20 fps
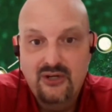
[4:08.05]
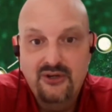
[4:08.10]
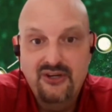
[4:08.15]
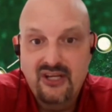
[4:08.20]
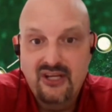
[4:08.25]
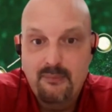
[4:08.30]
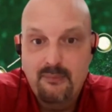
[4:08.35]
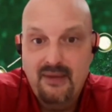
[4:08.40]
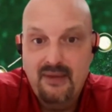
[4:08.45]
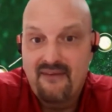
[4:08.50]
you're
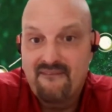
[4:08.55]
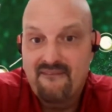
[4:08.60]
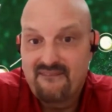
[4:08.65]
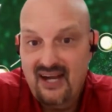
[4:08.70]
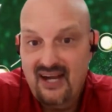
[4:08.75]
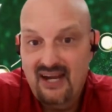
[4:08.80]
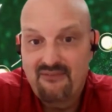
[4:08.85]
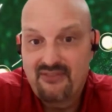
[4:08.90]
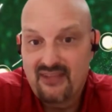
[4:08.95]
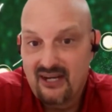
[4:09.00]
going to make
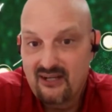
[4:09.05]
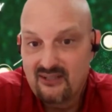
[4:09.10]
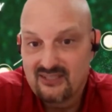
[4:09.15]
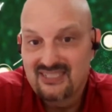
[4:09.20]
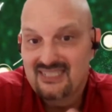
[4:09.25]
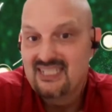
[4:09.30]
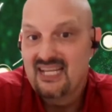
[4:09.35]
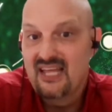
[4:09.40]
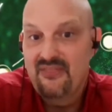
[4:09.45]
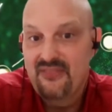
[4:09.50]

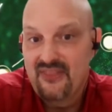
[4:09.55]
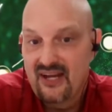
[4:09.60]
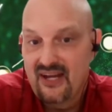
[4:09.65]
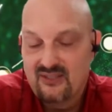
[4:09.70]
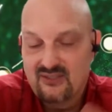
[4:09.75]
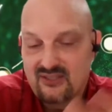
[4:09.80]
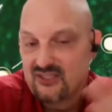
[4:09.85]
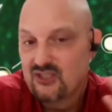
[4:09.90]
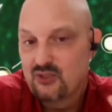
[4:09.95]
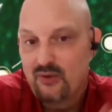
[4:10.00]
$5,000, $10,000,
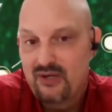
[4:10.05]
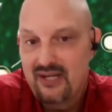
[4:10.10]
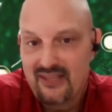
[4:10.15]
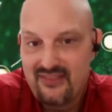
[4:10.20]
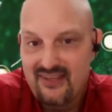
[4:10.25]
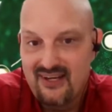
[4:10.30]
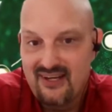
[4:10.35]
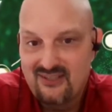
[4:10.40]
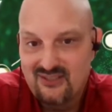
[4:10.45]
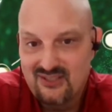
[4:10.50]

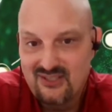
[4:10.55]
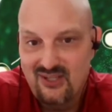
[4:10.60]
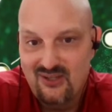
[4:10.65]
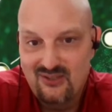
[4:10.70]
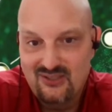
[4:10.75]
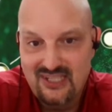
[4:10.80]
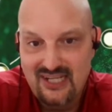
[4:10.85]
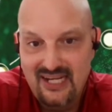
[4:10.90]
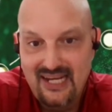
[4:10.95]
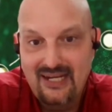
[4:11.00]
$20,000 an